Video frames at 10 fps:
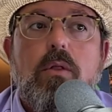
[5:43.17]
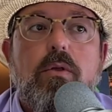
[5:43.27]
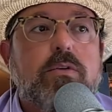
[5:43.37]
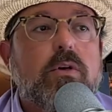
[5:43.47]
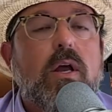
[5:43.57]

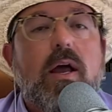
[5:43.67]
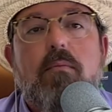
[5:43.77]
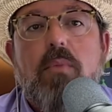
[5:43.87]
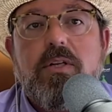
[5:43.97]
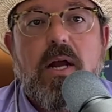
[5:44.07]
those are going to
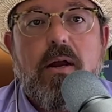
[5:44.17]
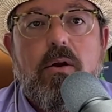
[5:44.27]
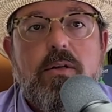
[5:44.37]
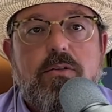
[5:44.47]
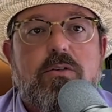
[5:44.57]
have much
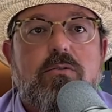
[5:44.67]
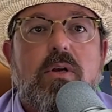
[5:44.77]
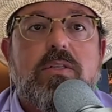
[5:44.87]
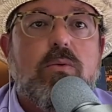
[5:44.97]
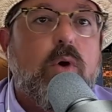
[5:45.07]
higher interest
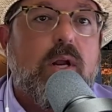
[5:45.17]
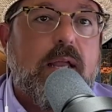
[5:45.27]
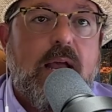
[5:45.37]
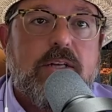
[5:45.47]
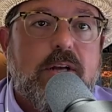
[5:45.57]
rates than what a
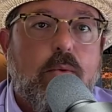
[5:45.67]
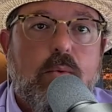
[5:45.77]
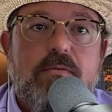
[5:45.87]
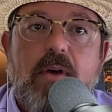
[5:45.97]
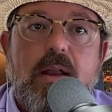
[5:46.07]
cash out
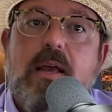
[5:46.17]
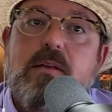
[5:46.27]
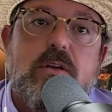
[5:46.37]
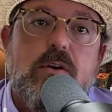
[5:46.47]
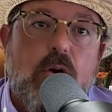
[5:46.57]

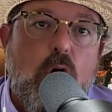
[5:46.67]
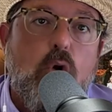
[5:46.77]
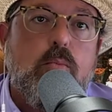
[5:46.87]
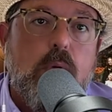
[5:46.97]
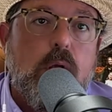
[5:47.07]
refinance on your
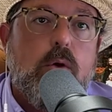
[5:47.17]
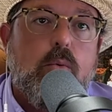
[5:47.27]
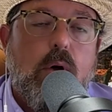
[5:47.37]
home will